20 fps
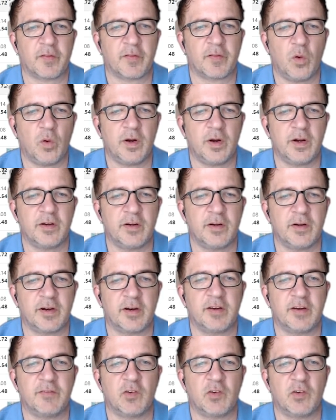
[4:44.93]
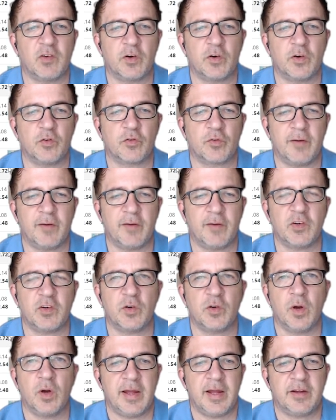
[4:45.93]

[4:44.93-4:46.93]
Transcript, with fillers: coins at even reduced revenue,